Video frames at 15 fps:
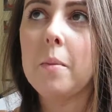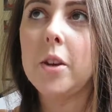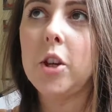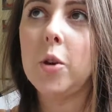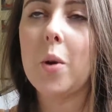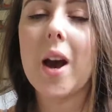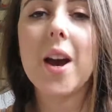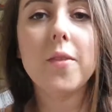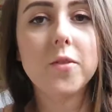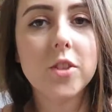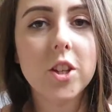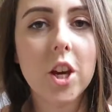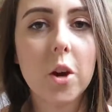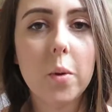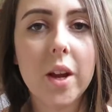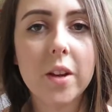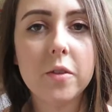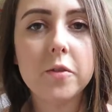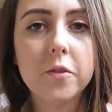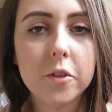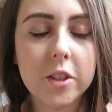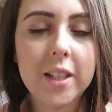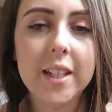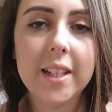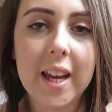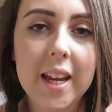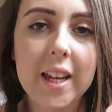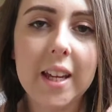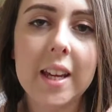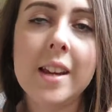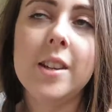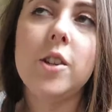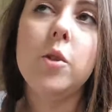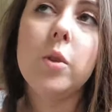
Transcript: You have to go in fully naked.